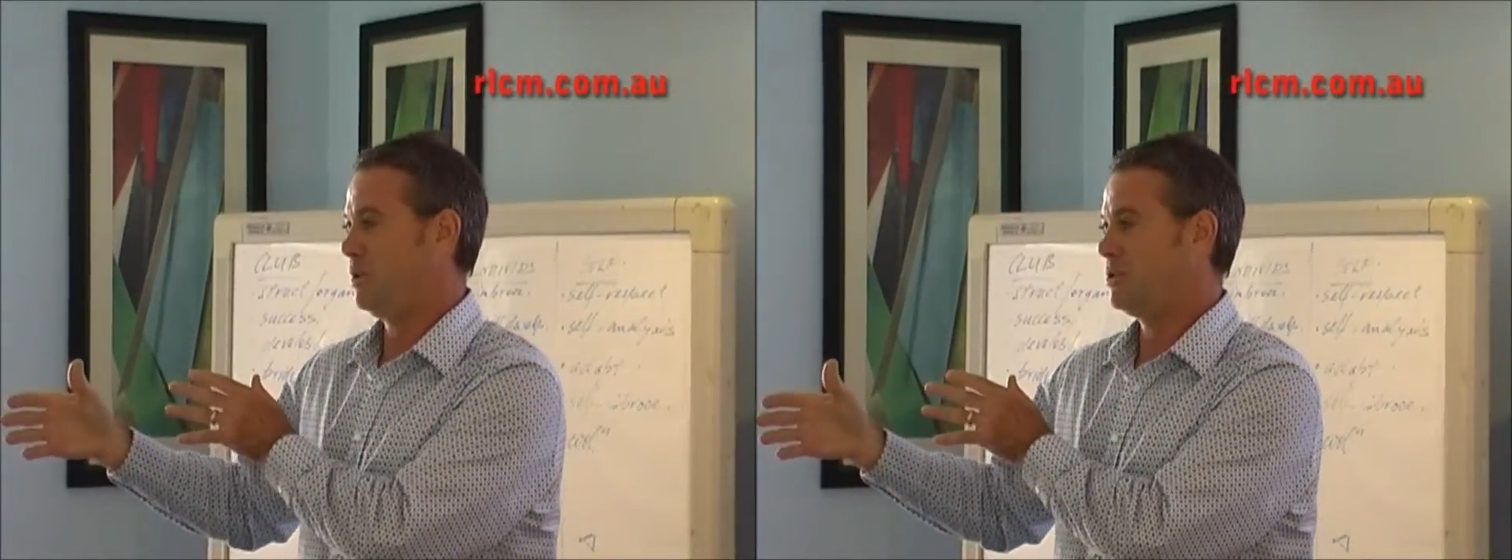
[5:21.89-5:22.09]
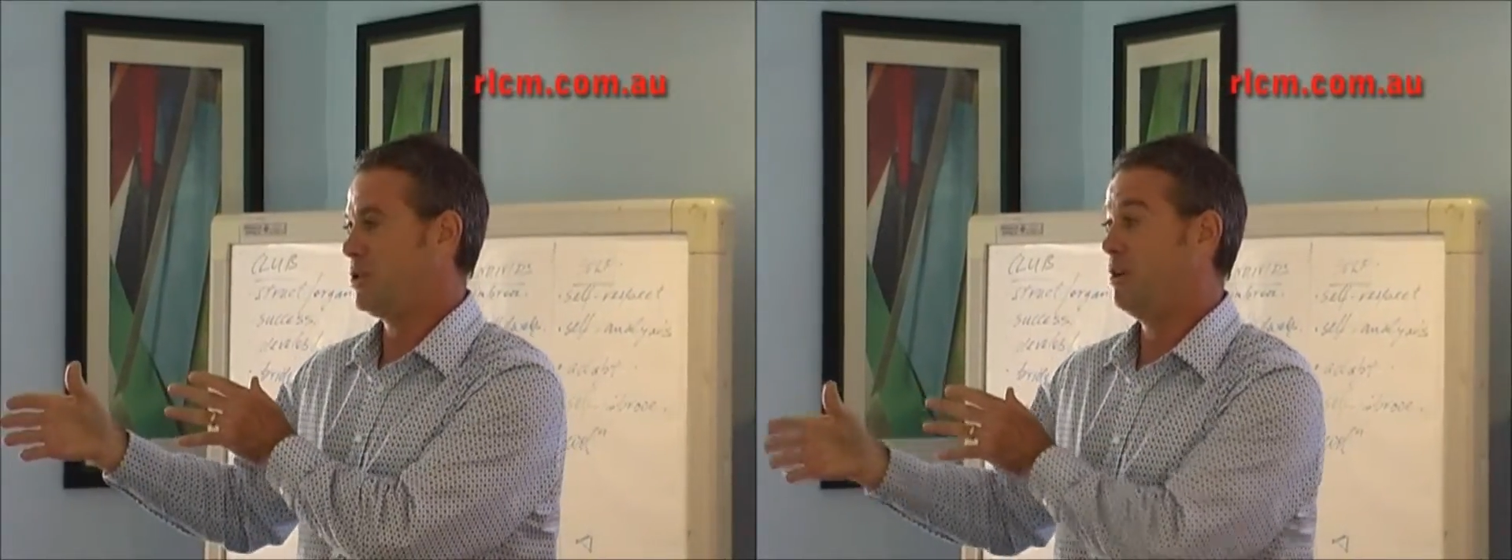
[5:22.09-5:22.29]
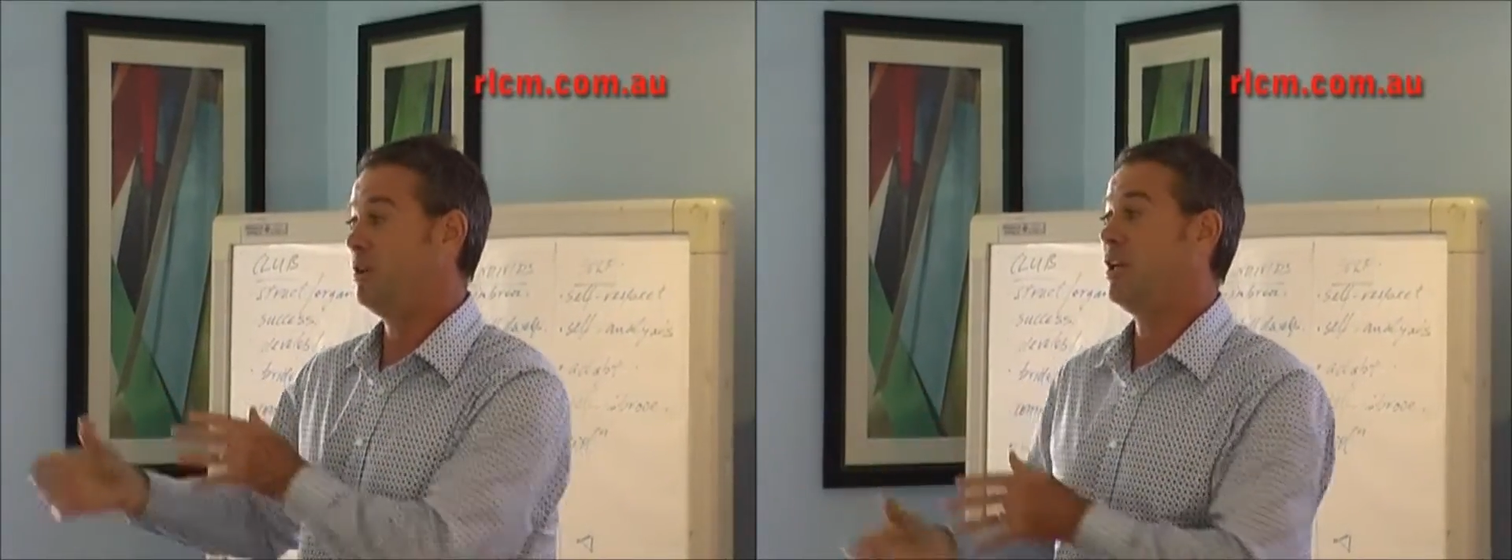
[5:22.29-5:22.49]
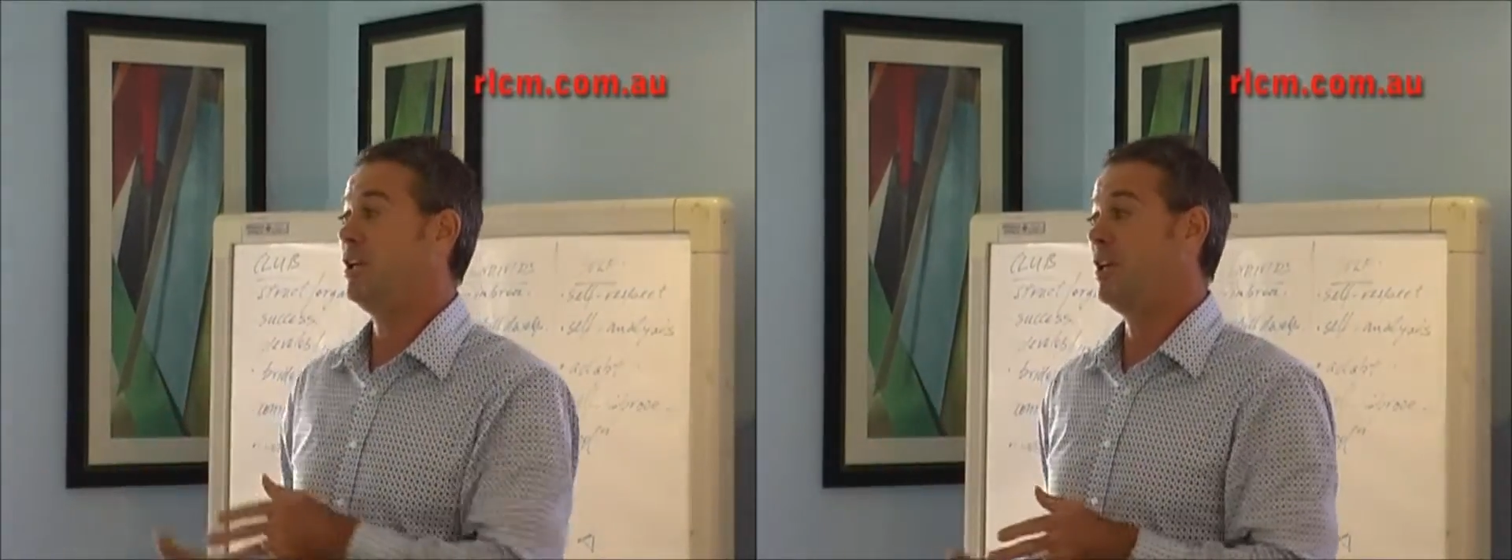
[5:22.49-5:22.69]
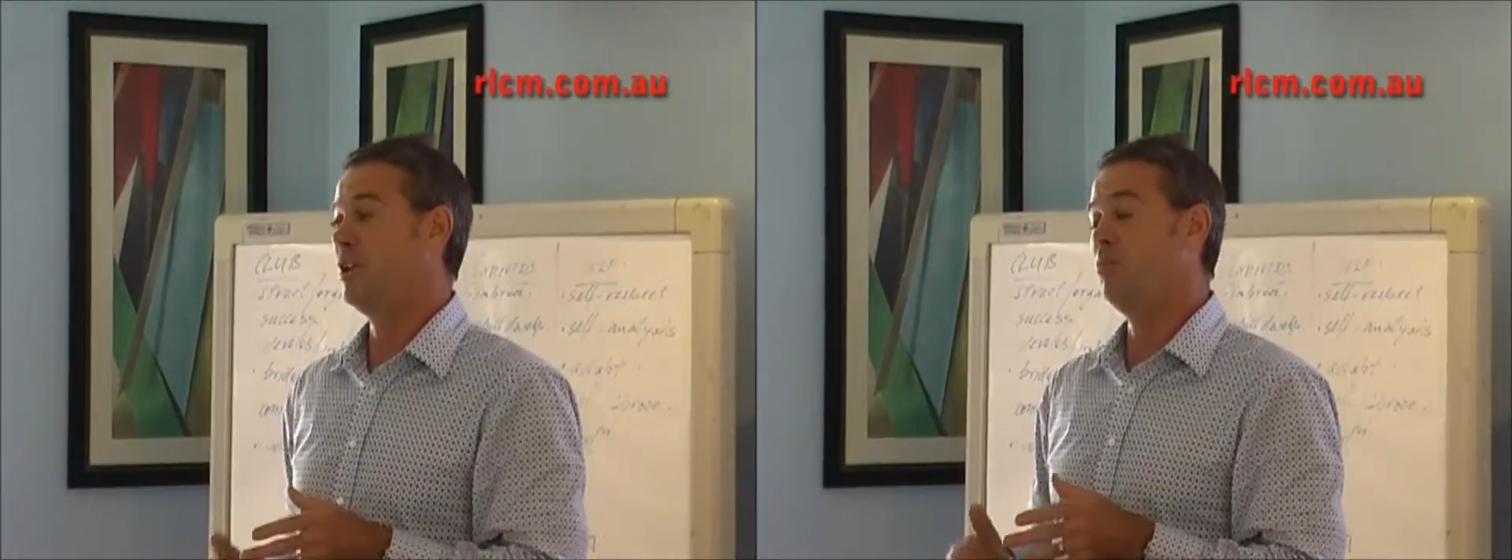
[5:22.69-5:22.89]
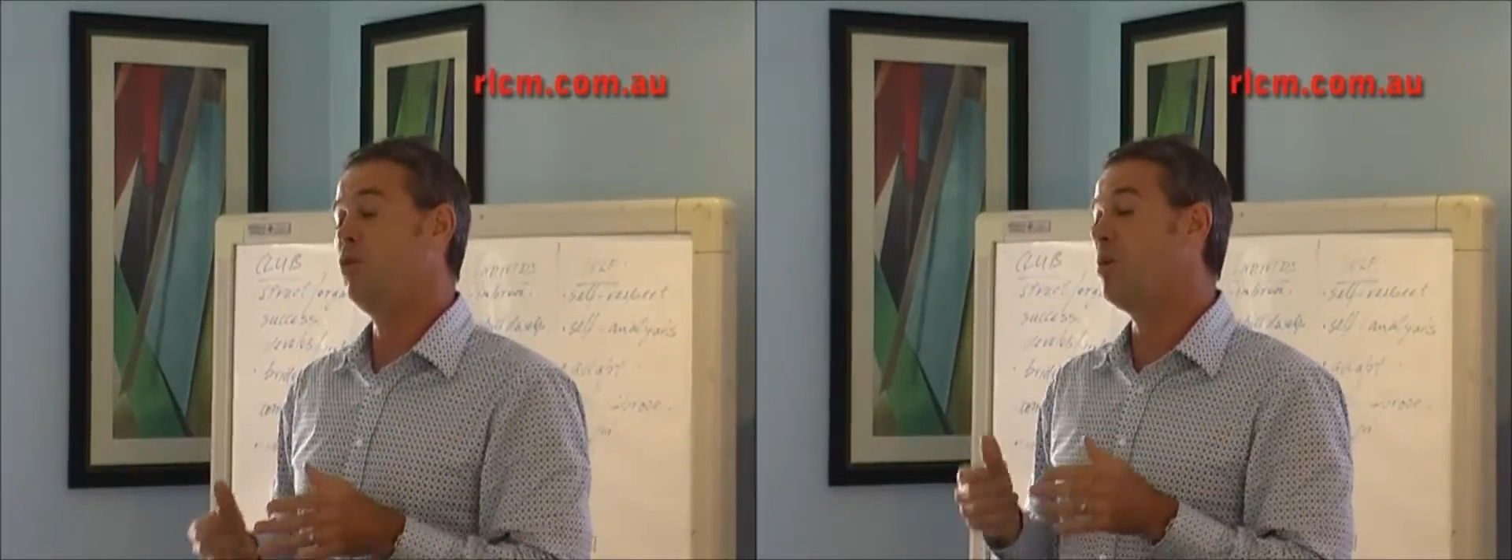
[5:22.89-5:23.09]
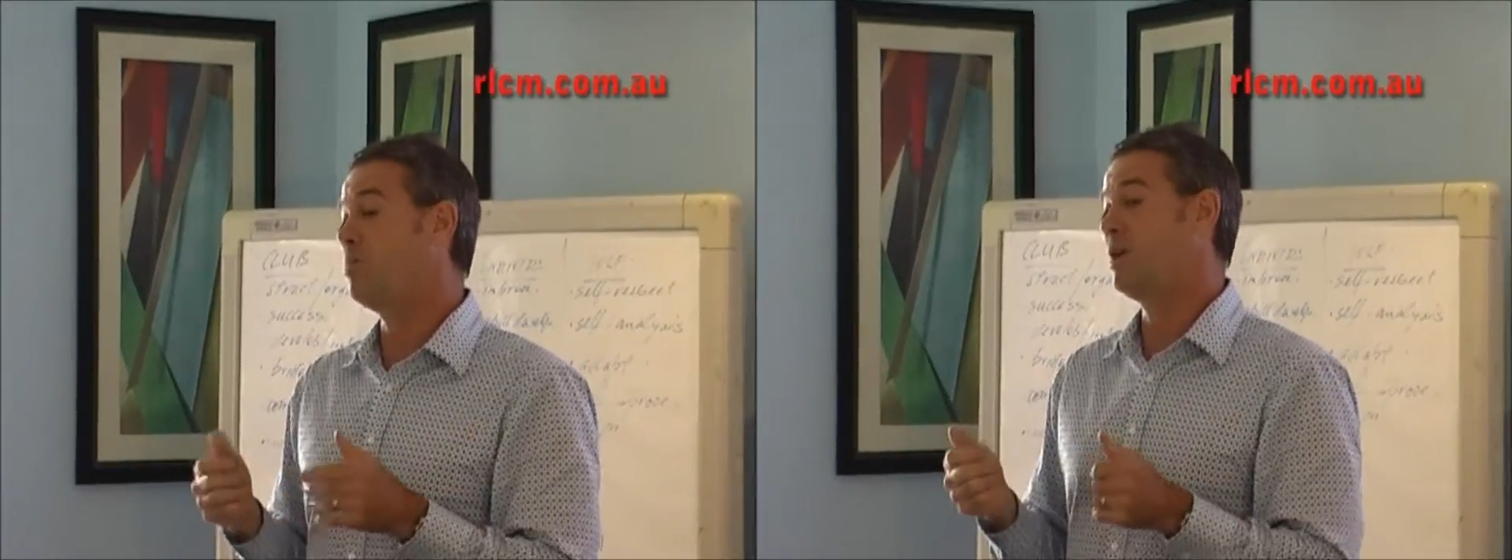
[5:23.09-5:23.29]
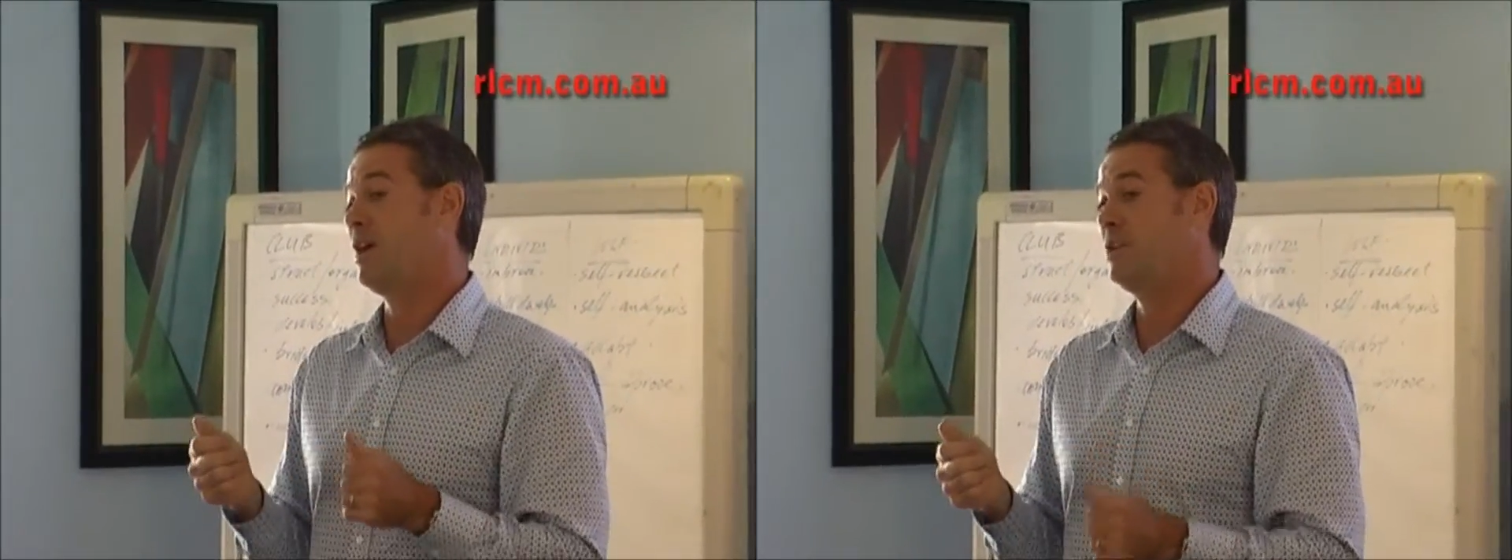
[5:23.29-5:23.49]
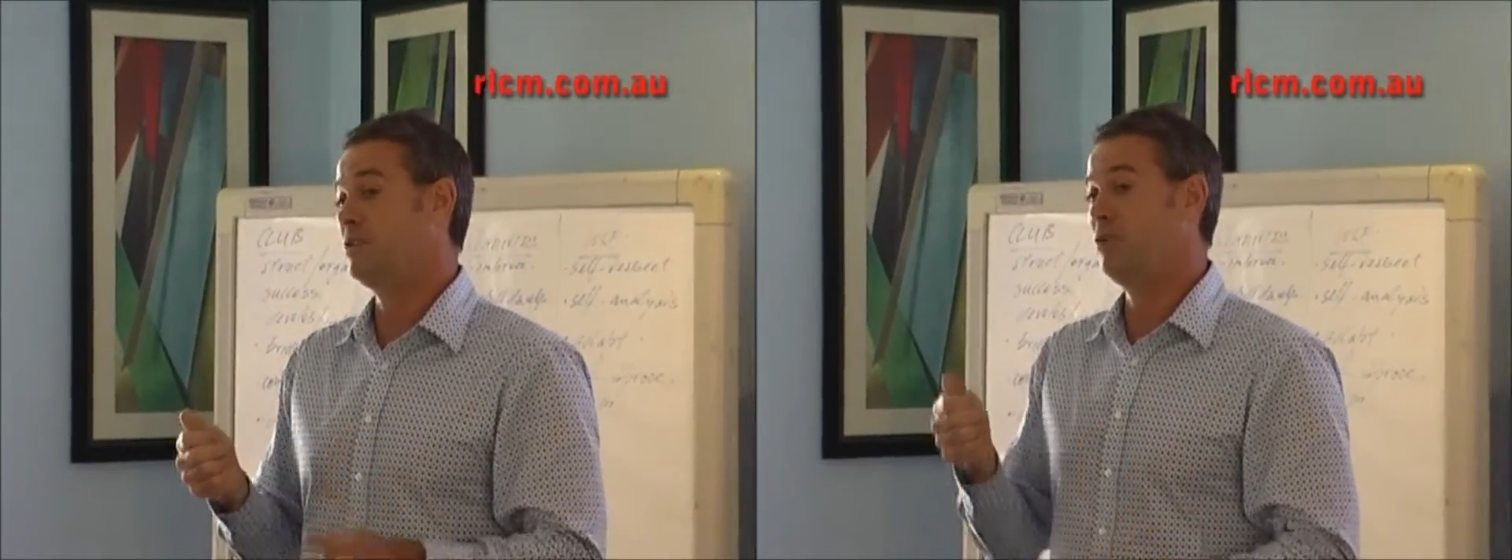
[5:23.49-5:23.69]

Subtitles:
So, and it might be a case of